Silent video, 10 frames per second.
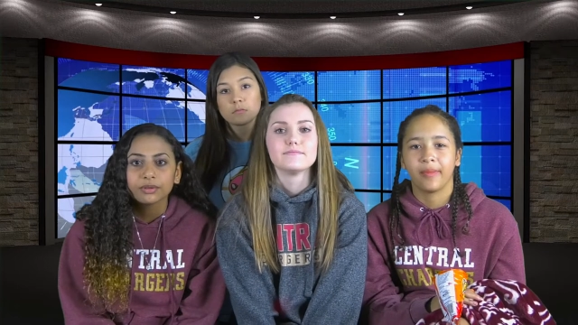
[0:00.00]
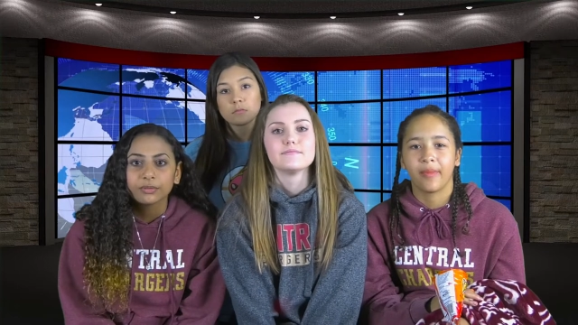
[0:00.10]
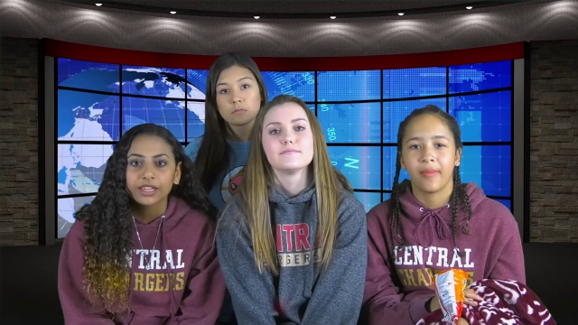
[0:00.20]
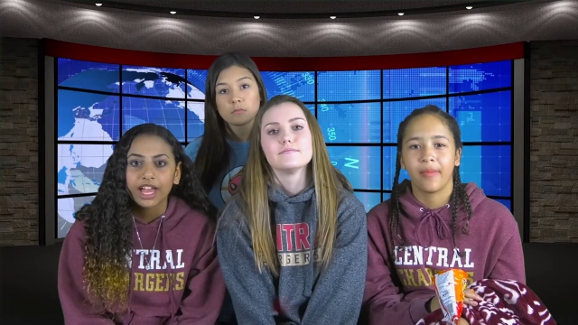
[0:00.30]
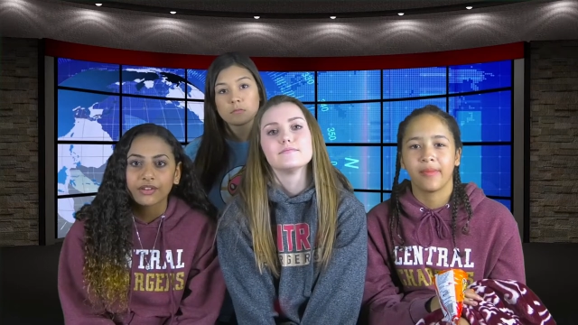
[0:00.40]
Speaker 1: will
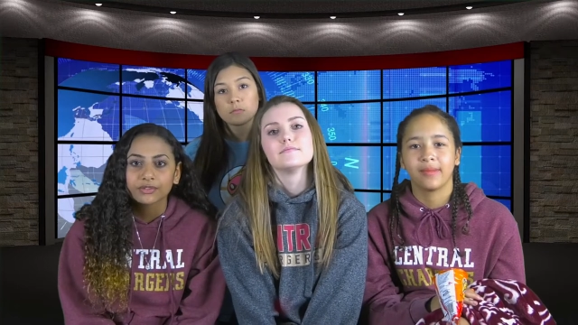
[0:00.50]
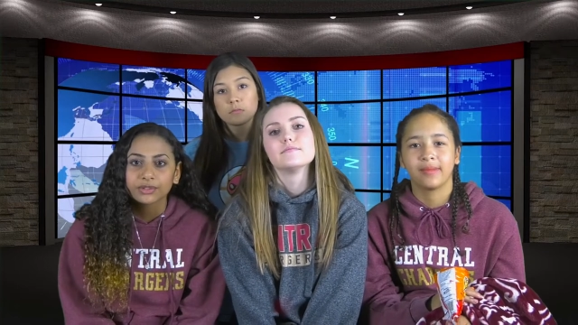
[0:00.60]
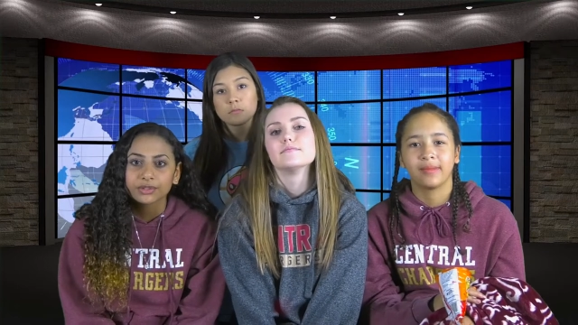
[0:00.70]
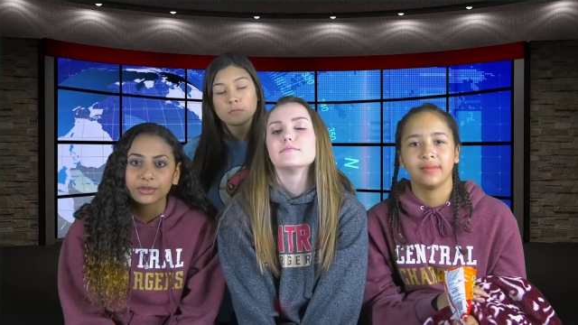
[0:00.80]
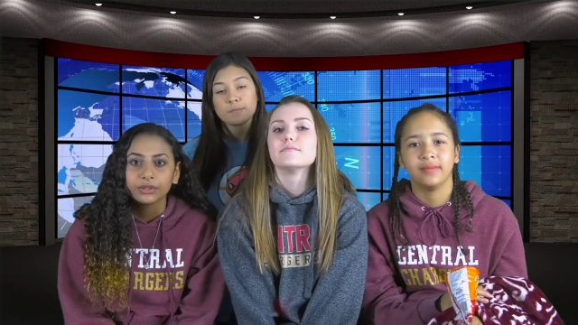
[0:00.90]
meet after
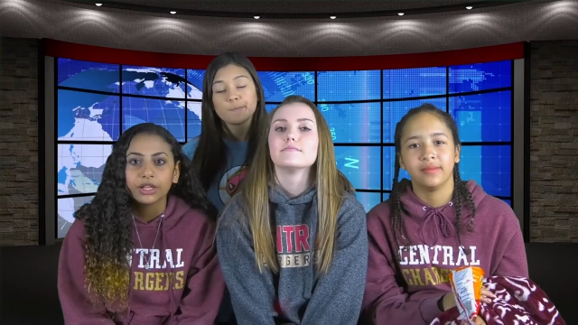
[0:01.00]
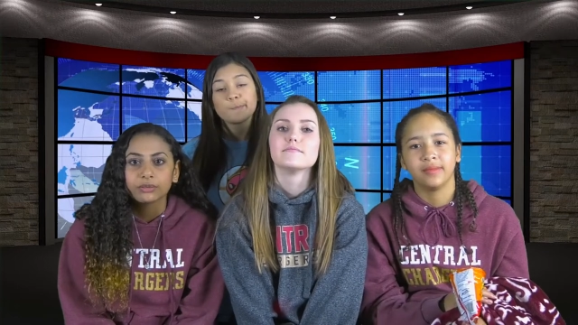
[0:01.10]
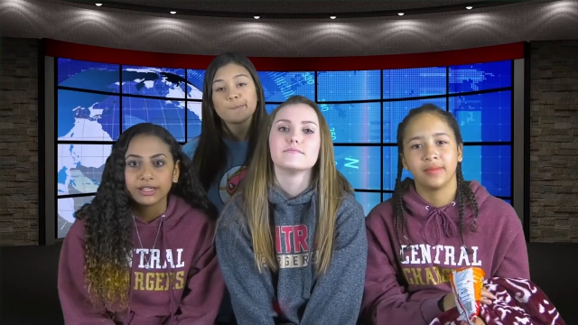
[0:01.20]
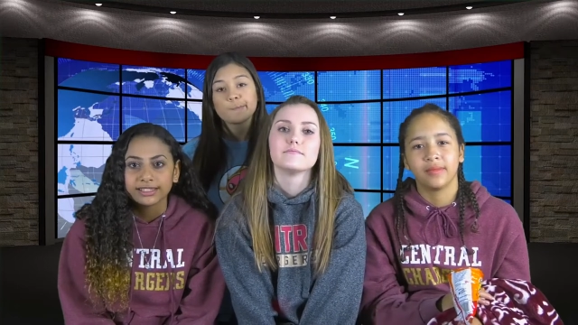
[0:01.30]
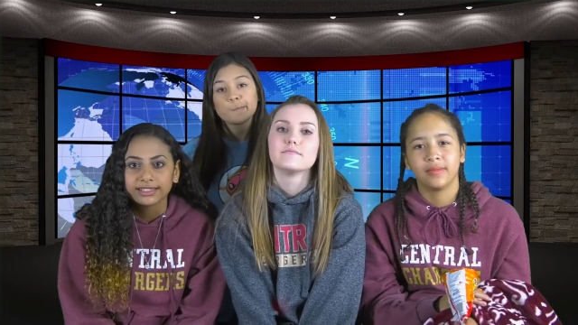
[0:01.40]
school on
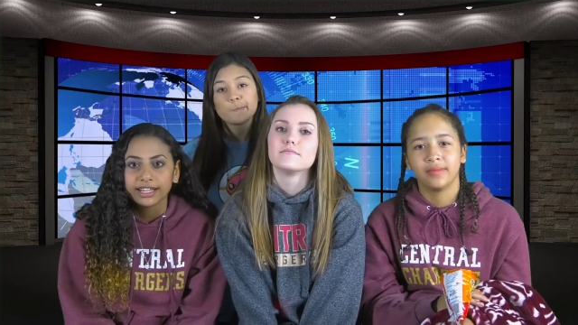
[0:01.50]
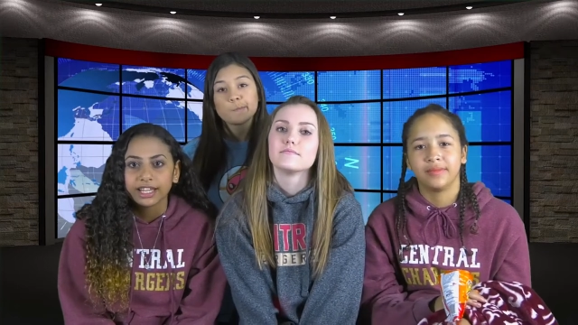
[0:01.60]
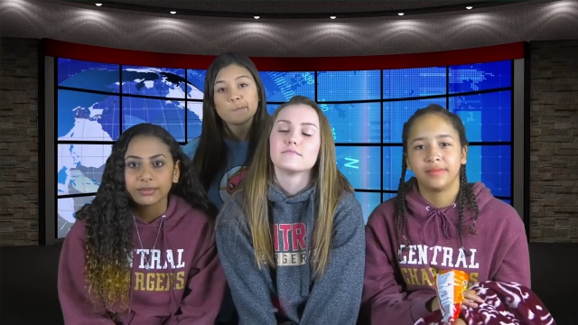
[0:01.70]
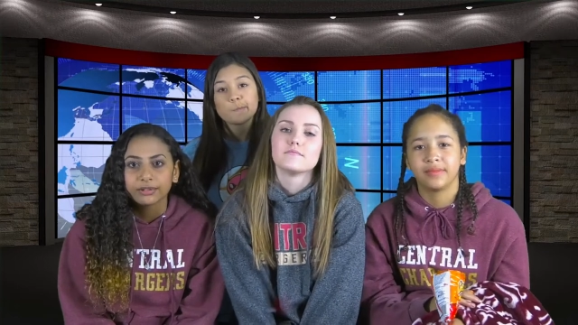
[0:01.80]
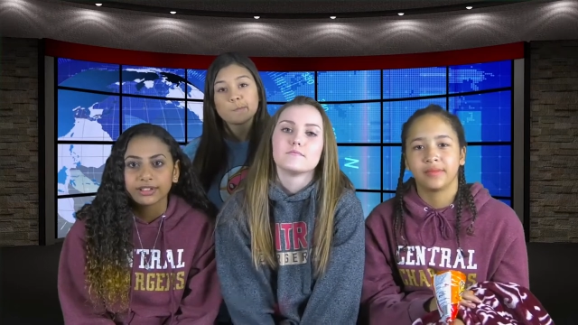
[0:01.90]
Wednesday,
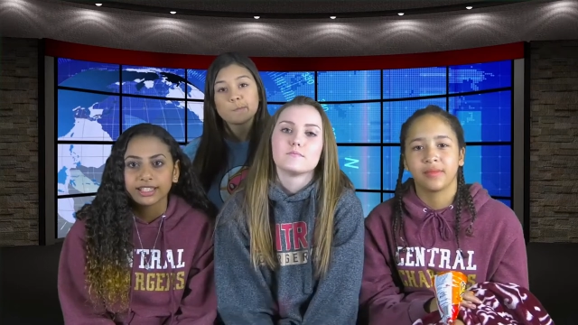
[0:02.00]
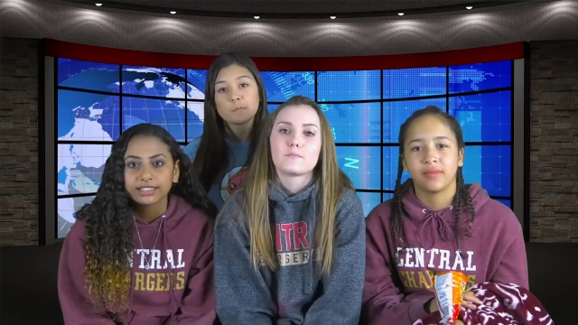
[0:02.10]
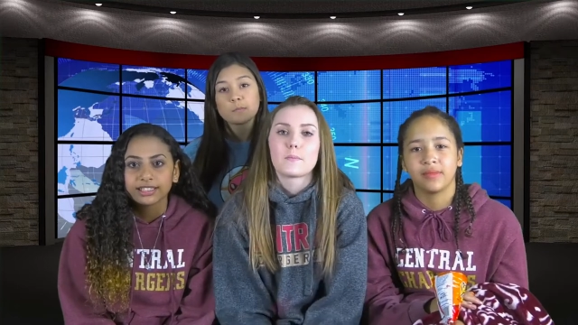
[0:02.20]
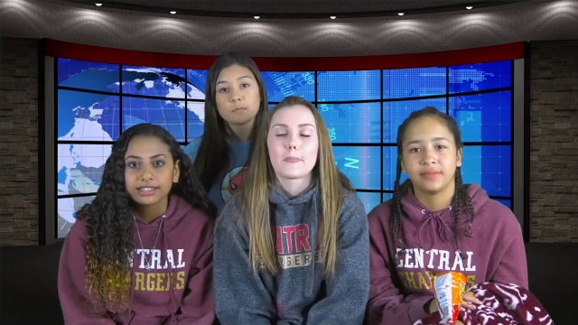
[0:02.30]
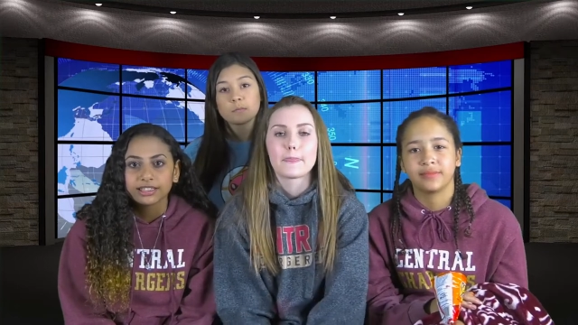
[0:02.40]
April
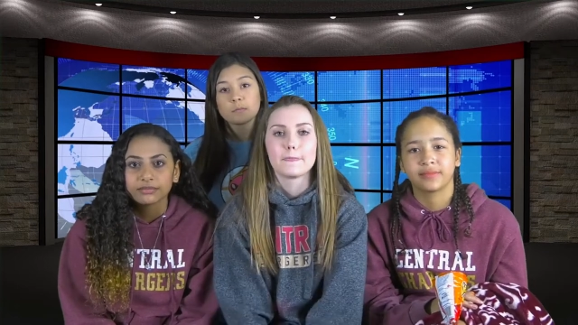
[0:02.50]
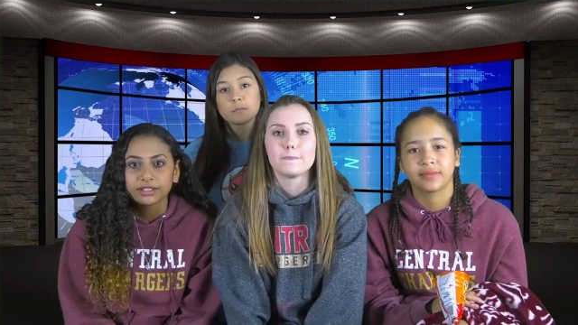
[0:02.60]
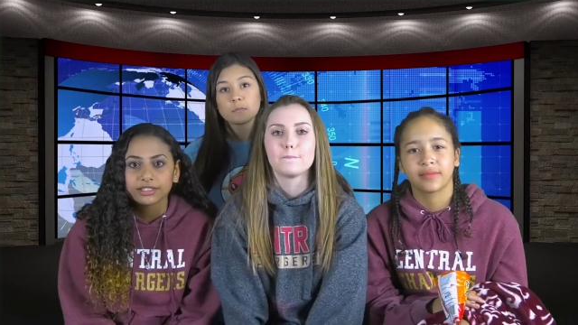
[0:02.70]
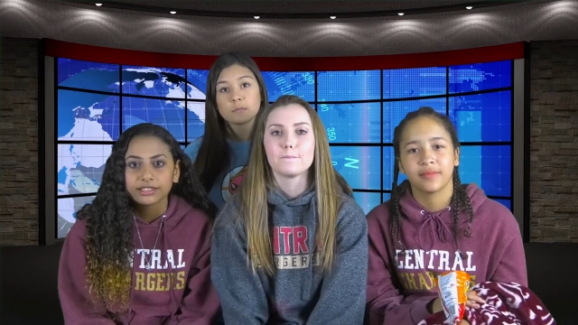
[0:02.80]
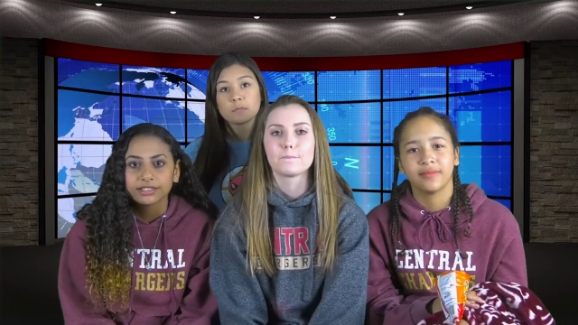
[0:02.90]
18th in
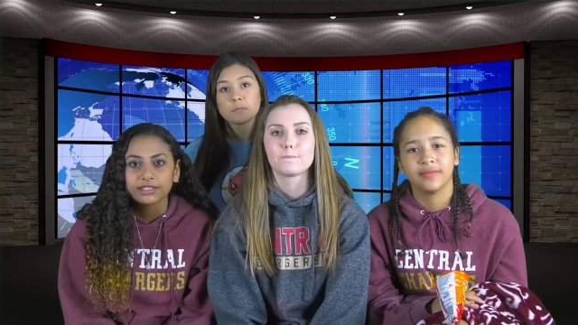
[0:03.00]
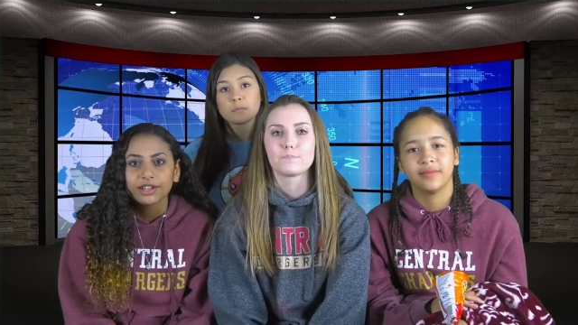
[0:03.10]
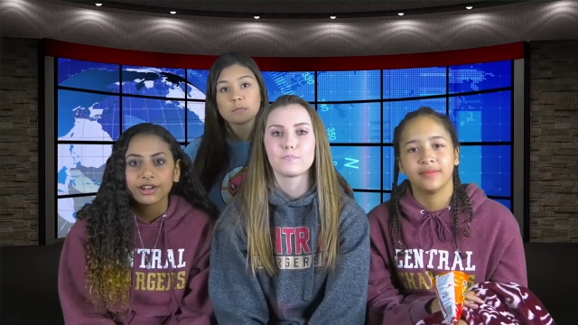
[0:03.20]
Mrs.